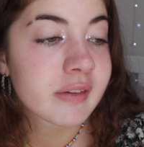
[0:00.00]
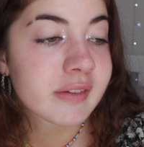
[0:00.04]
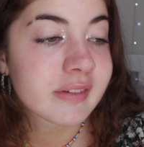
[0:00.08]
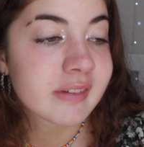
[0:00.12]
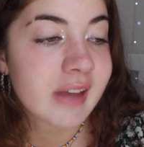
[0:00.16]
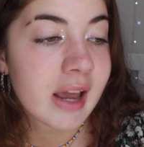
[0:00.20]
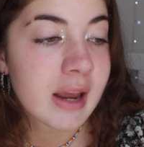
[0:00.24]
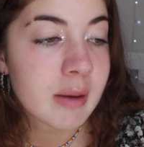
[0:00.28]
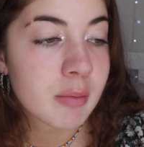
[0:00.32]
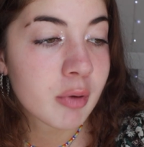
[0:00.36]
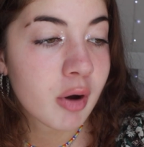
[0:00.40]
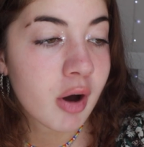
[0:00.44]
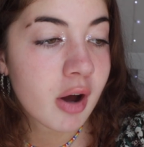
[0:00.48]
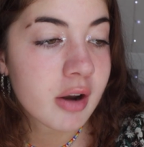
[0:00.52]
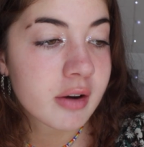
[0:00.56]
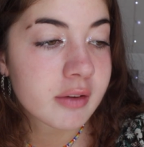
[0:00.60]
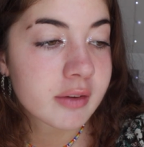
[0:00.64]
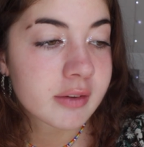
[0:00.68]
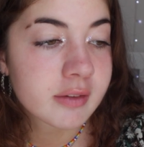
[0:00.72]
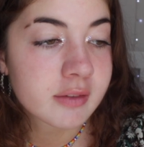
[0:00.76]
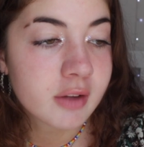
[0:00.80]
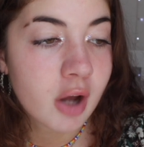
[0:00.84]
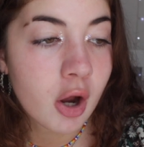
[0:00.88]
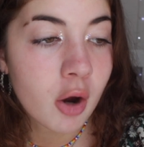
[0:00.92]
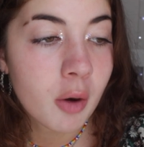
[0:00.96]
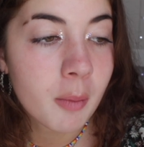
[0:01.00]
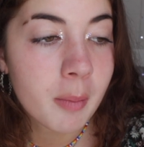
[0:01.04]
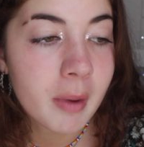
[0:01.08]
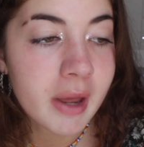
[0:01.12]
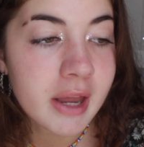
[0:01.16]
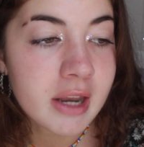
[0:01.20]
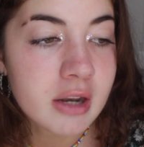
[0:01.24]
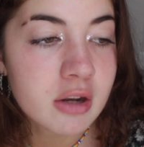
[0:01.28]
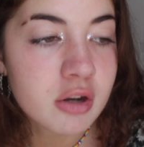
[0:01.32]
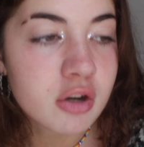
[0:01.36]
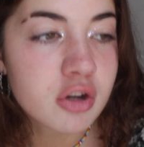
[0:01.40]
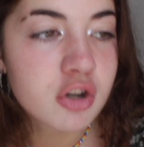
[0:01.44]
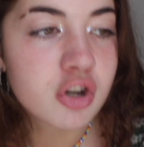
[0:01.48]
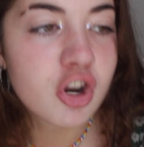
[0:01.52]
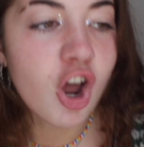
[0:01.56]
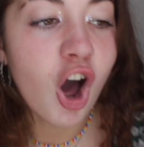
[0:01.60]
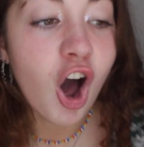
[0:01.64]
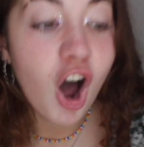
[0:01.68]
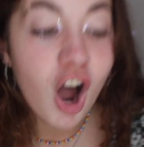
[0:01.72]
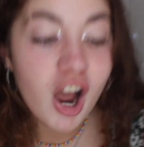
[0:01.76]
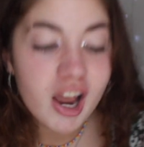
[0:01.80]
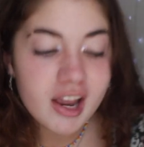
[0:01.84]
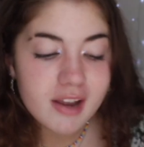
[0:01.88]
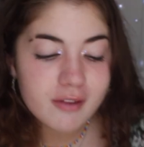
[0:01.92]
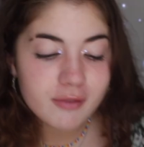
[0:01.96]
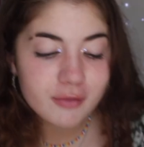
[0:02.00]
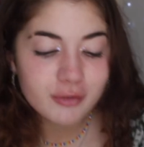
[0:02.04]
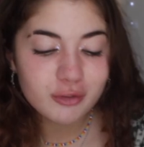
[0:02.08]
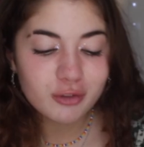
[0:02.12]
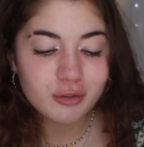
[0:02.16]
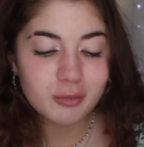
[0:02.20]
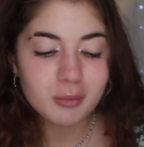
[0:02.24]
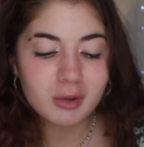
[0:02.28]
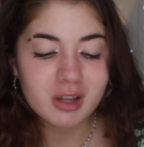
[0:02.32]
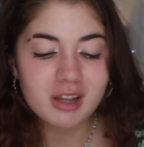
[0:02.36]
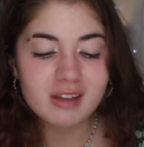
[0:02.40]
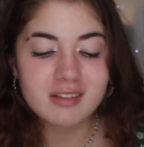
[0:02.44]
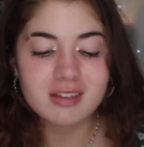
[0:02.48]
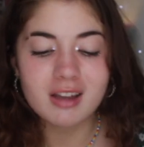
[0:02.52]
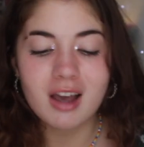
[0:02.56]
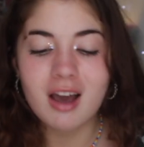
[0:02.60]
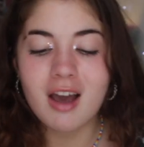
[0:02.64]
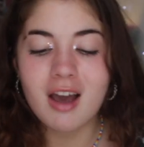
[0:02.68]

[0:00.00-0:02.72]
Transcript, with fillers: the same kind of style but in knives because